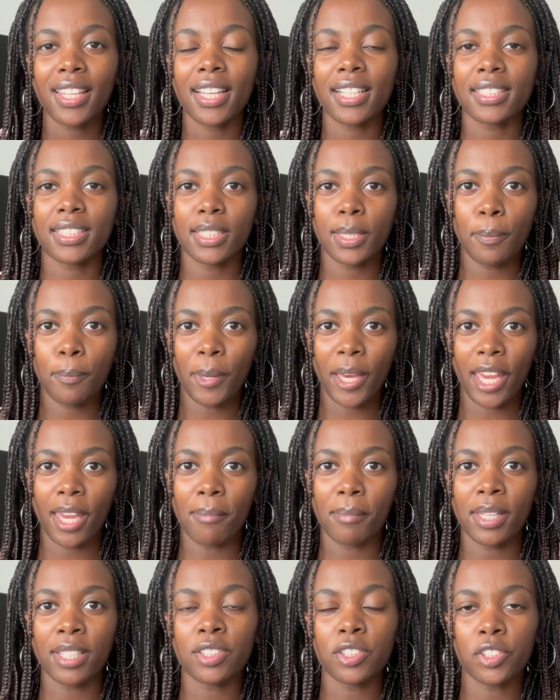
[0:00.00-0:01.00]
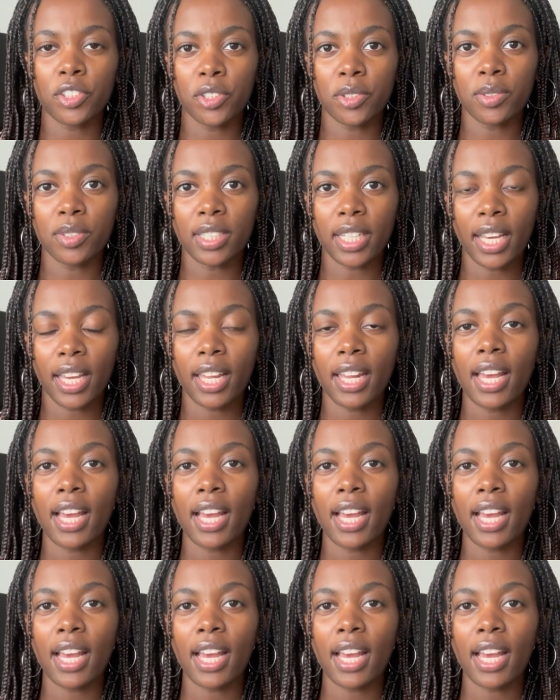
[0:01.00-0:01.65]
is the payment due date,